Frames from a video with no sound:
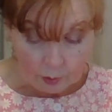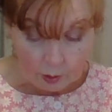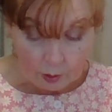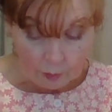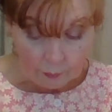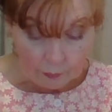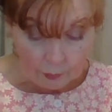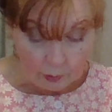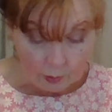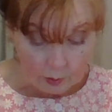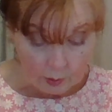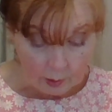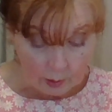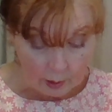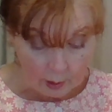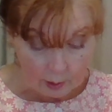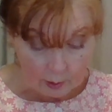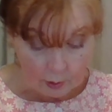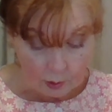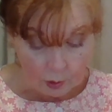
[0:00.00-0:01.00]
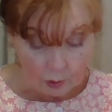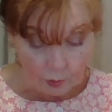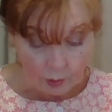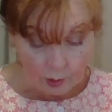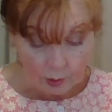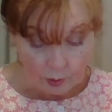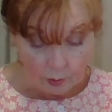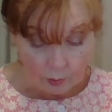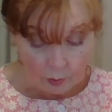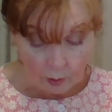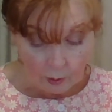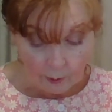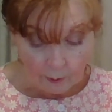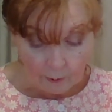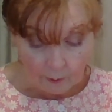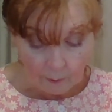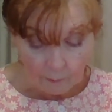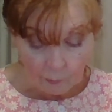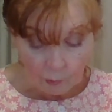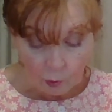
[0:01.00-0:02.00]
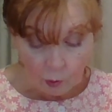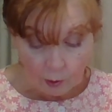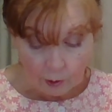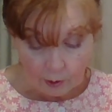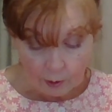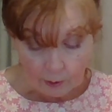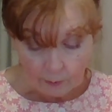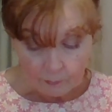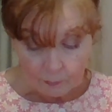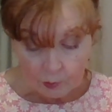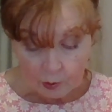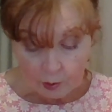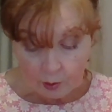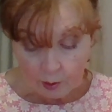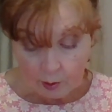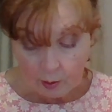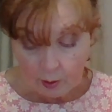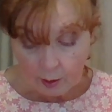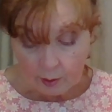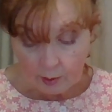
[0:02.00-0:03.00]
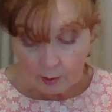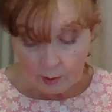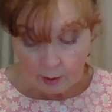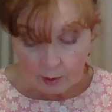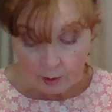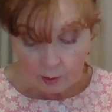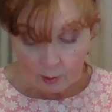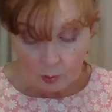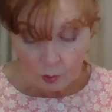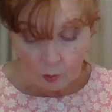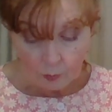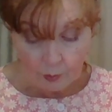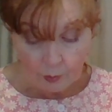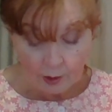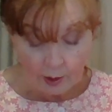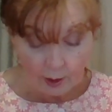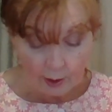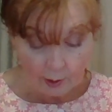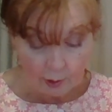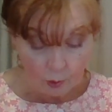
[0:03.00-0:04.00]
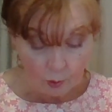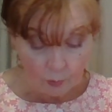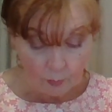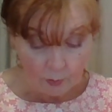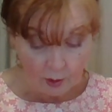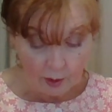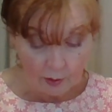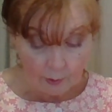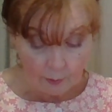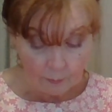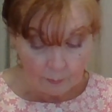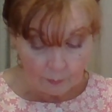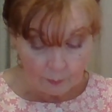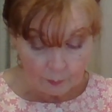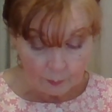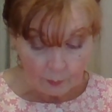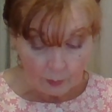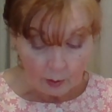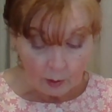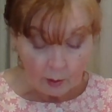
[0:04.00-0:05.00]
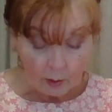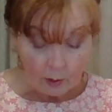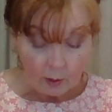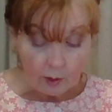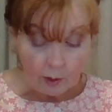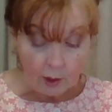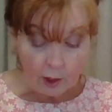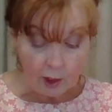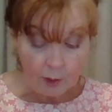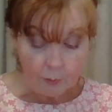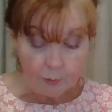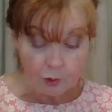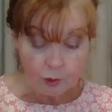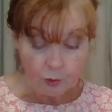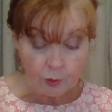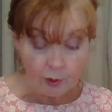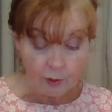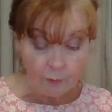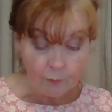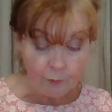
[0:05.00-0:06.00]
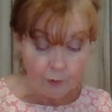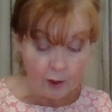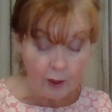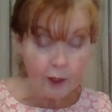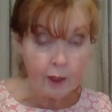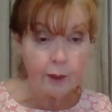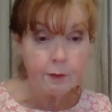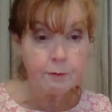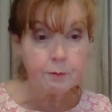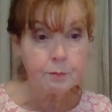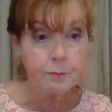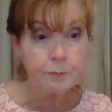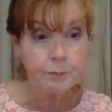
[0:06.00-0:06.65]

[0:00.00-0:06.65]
when she feels sad, straight to God. Of course, she did not say so, but I know Mother. April 25.